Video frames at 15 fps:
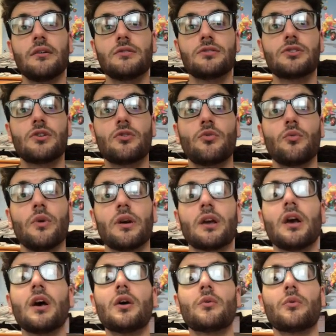so quick.
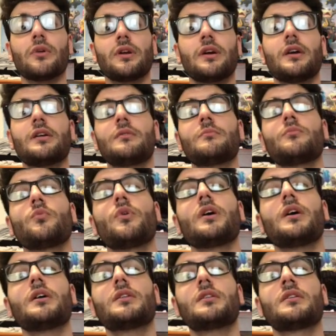We're going to hit them
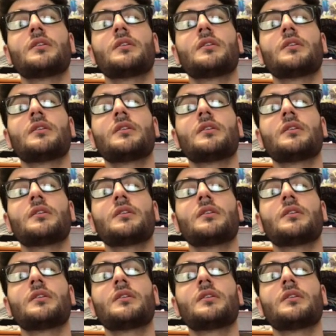with,